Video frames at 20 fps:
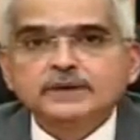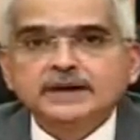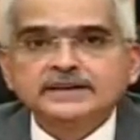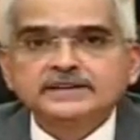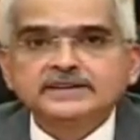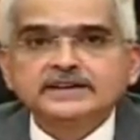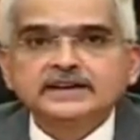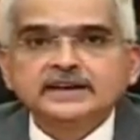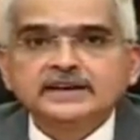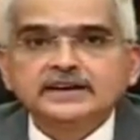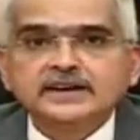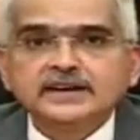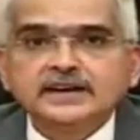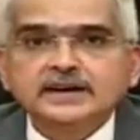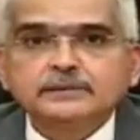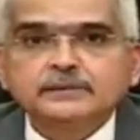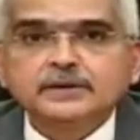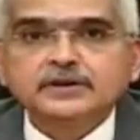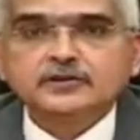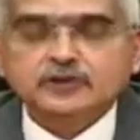by the
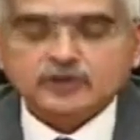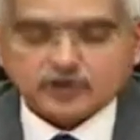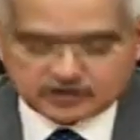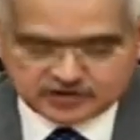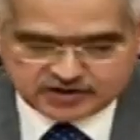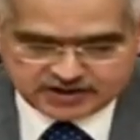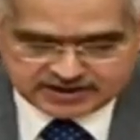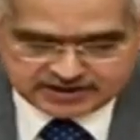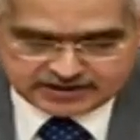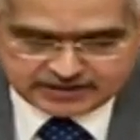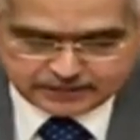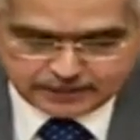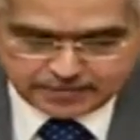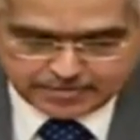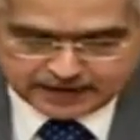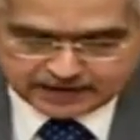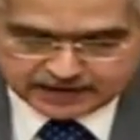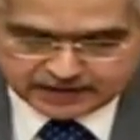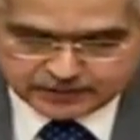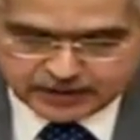India Meteorological
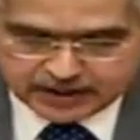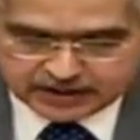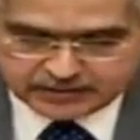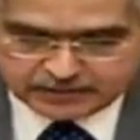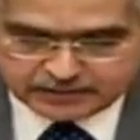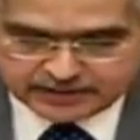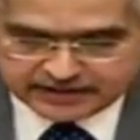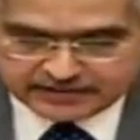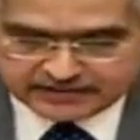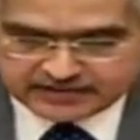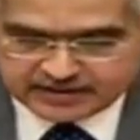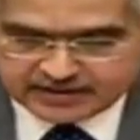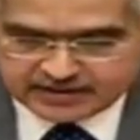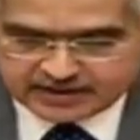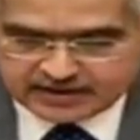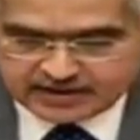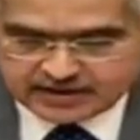Department.